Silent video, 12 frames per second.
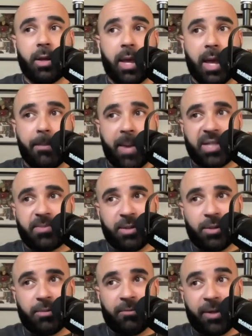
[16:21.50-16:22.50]
it makes
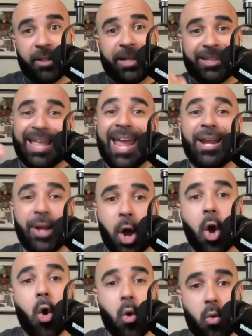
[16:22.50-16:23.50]
me feel like they
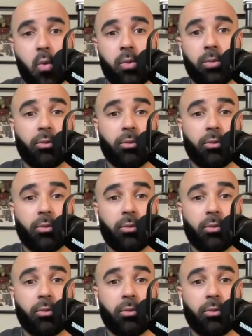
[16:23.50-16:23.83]
know